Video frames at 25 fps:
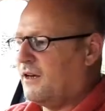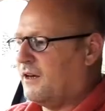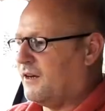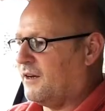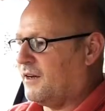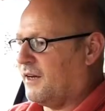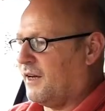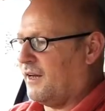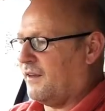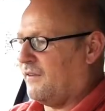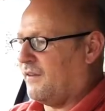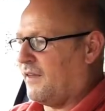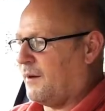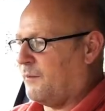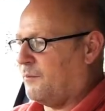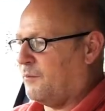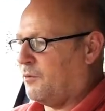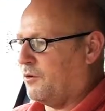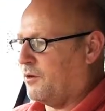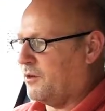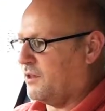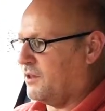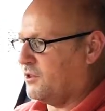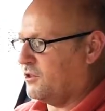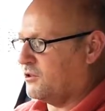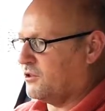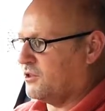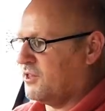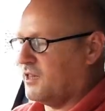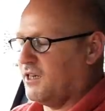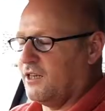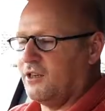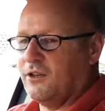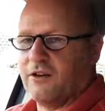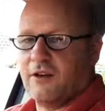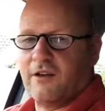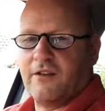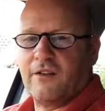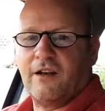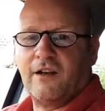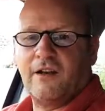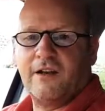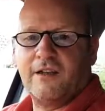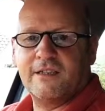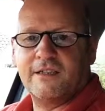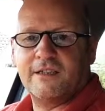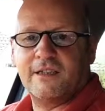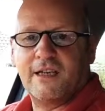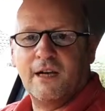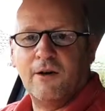Okay, at that point, you'll see a lot of the
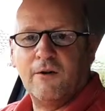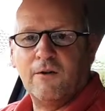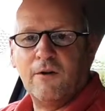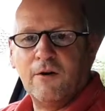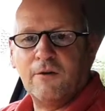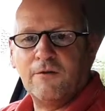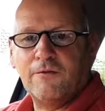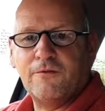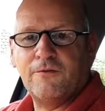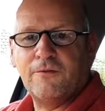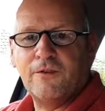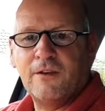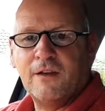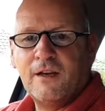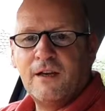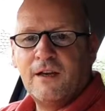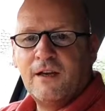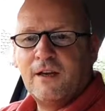lights go off.